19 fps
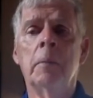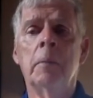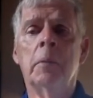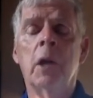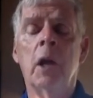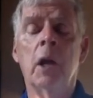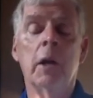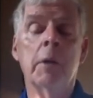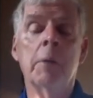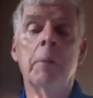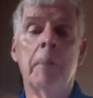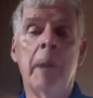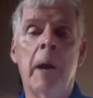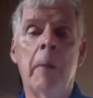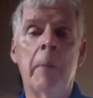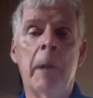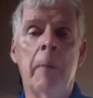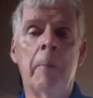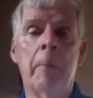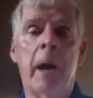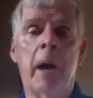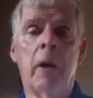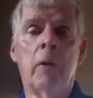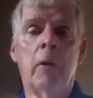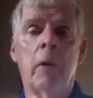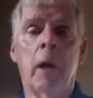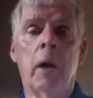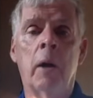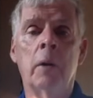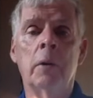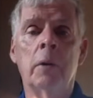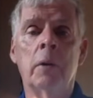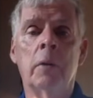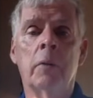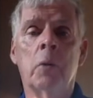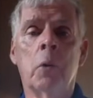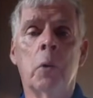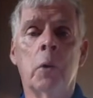telling him about my background,
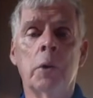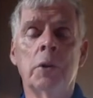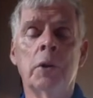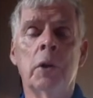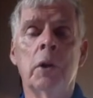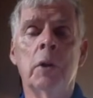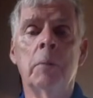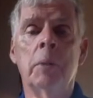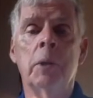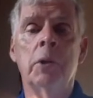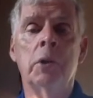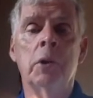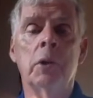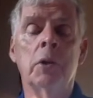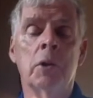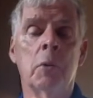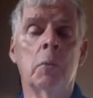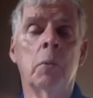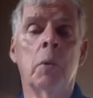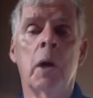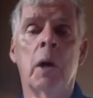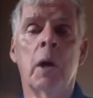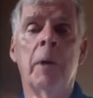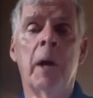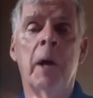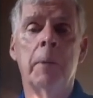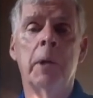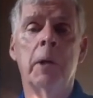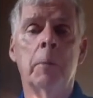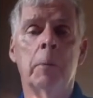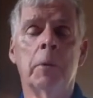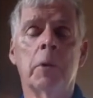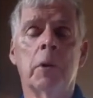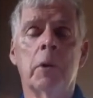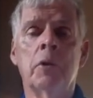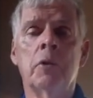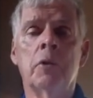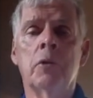of course, in admissions and what I might be able
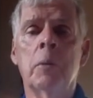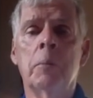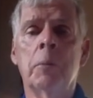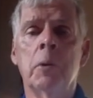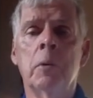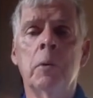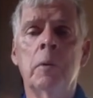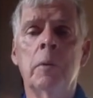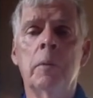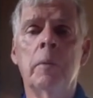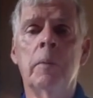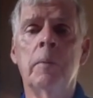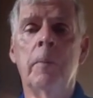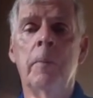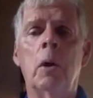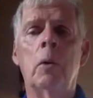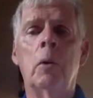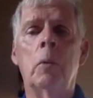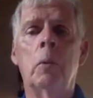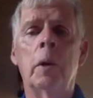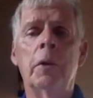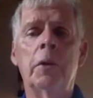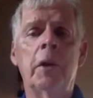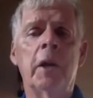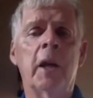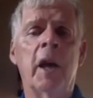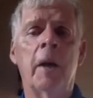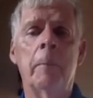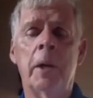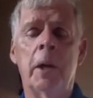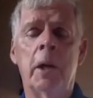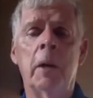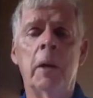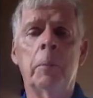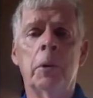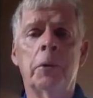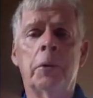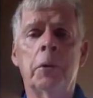to contribute. One thing I've been
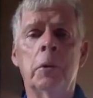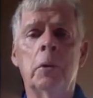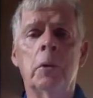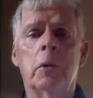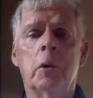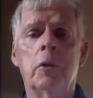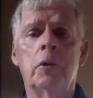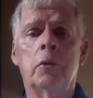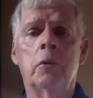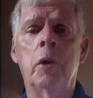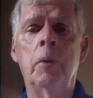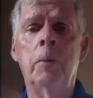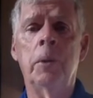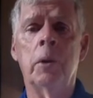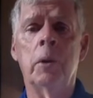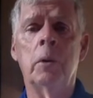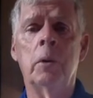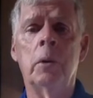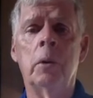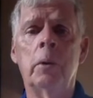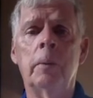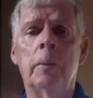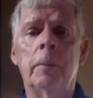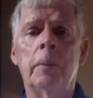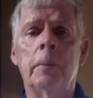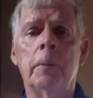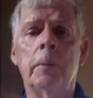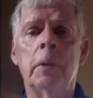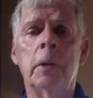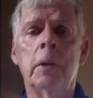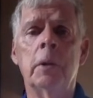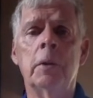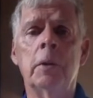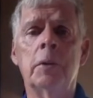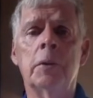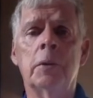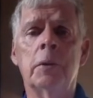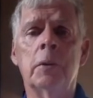able to contribute
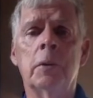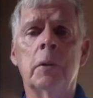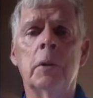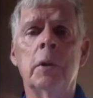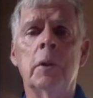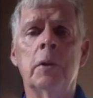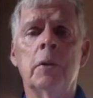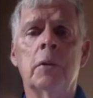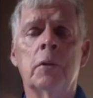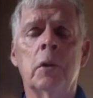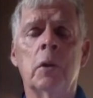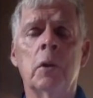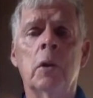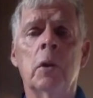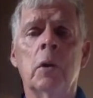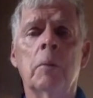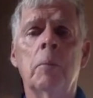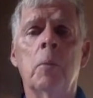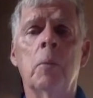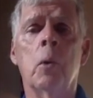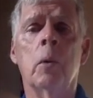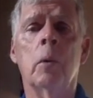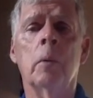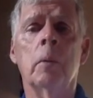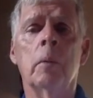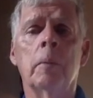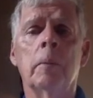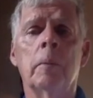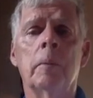is to look more